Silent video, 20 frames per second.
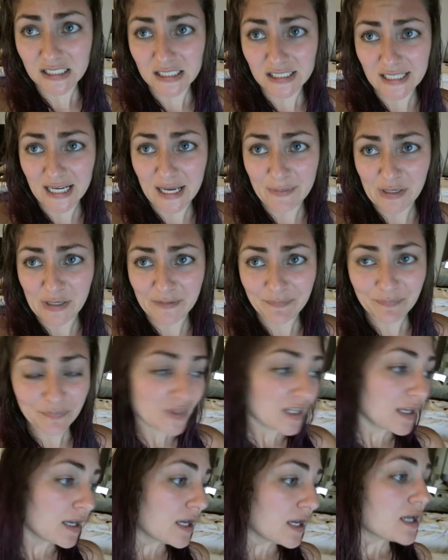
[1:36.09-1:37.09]
Not me.
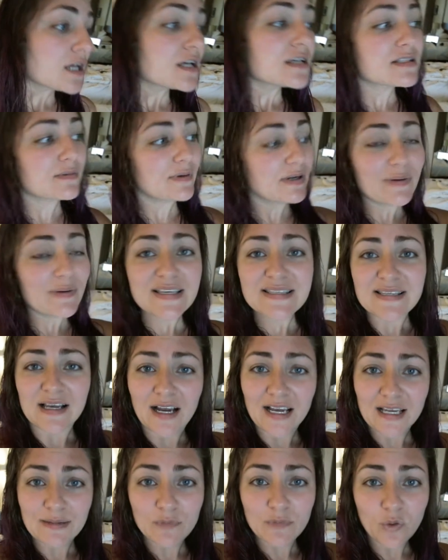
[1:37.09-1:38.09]
So anyways, I am